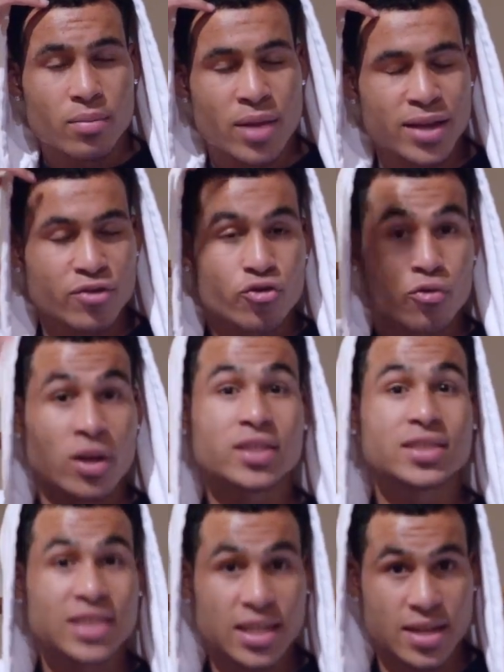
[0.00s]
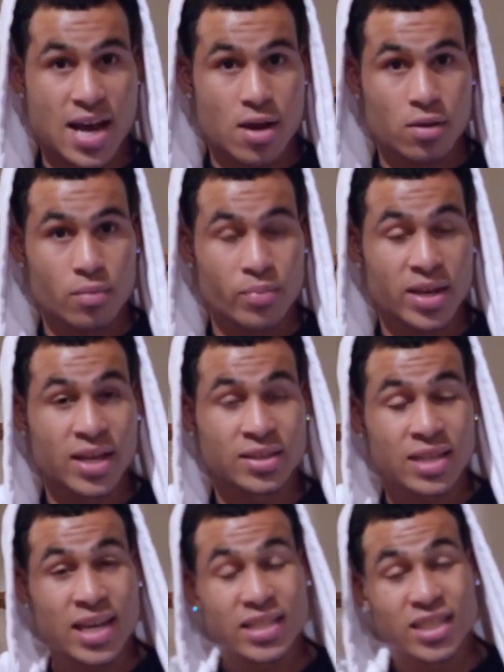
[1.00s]
They trust it now
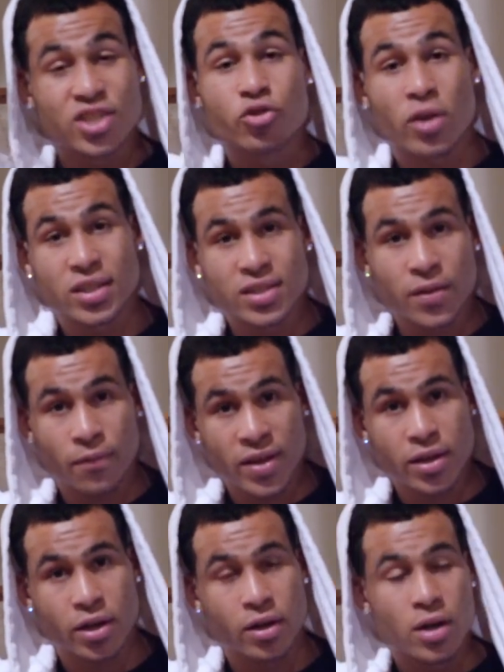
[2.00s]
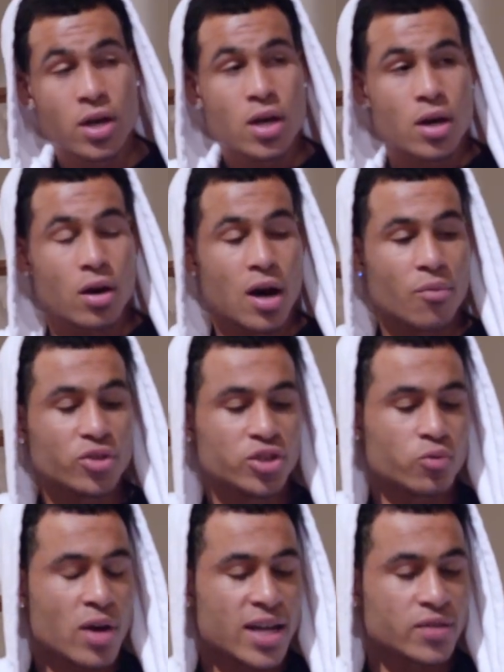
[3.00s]
because it's a trusted figure, which
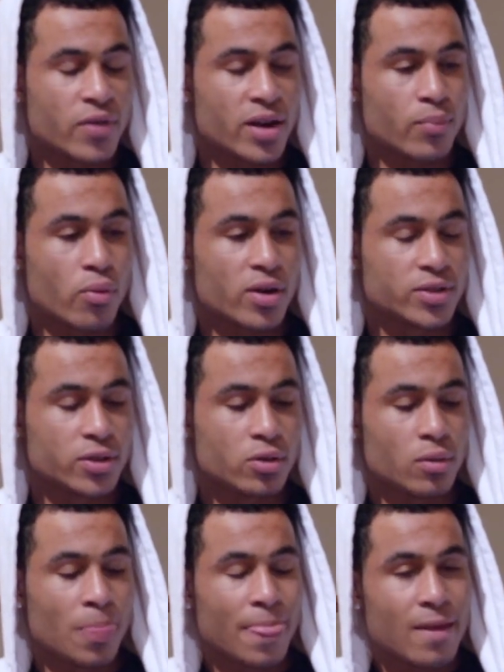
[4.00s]
is why it's very important too.